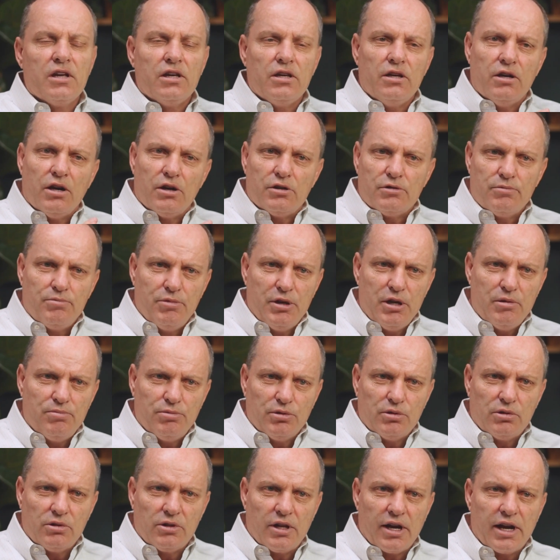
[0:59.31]
Young
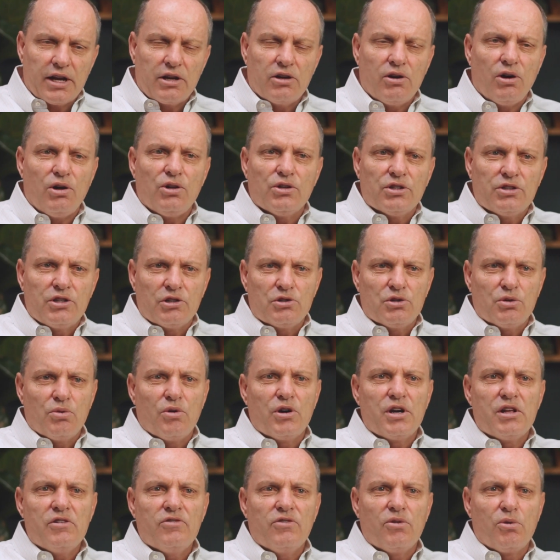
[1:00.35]
people, I call it the
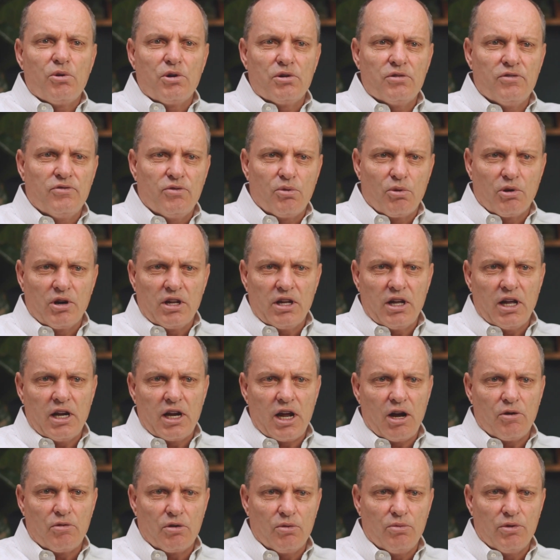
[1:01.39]
24 to
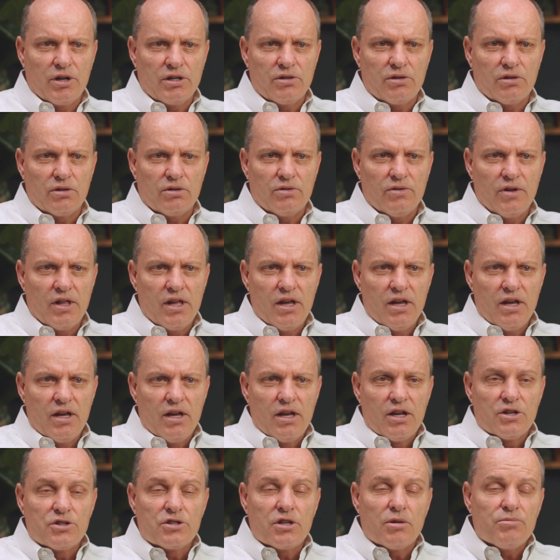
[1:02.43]
48-hour window.
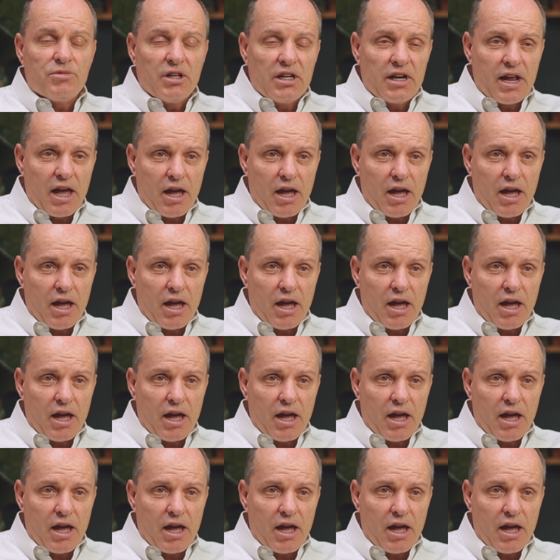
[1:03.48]
Something